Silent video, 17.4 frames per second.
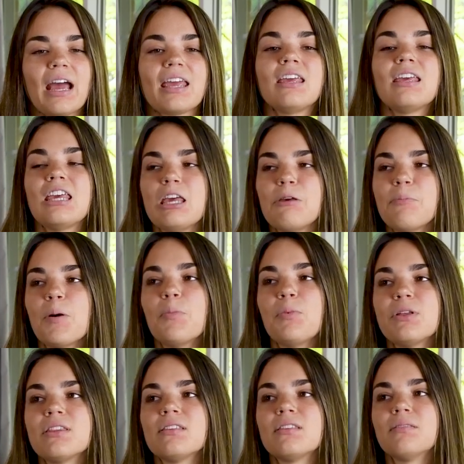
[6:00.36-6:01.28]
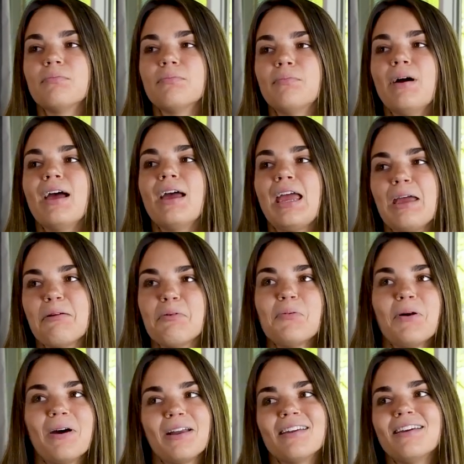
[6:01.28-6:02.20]
I can keep up with my
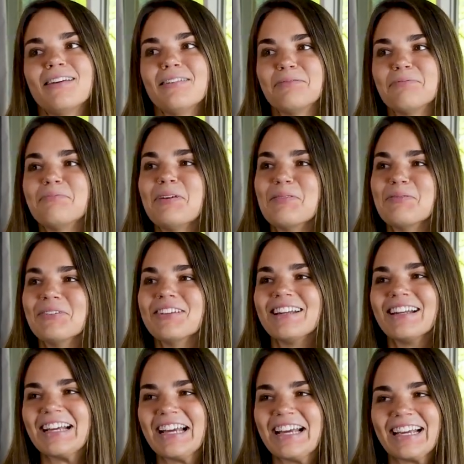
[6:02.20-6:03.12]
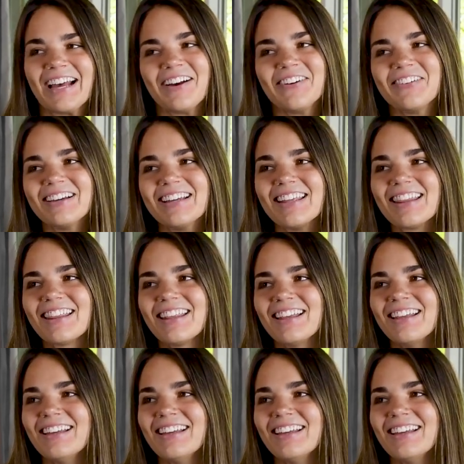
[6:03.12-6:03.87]
able-bodied people that I hang out with.